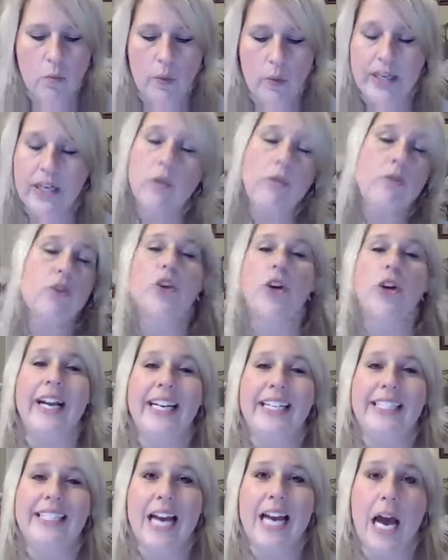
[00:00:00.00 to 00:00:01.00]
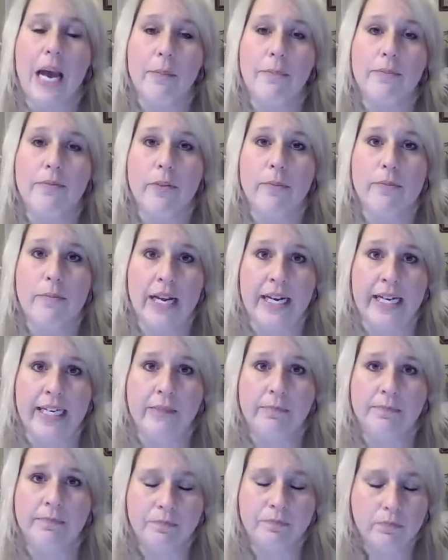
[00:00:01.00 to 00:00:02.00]
We don't trade time for
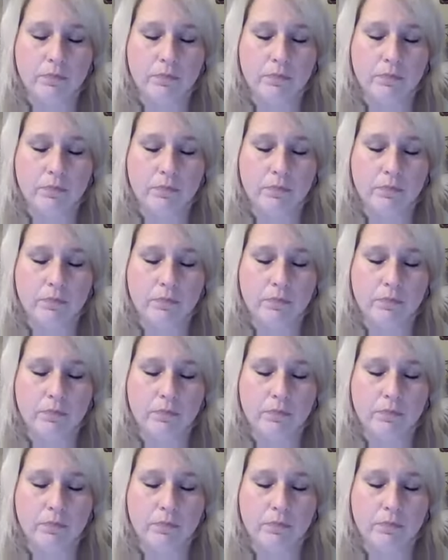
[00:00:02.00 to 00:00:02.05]
money.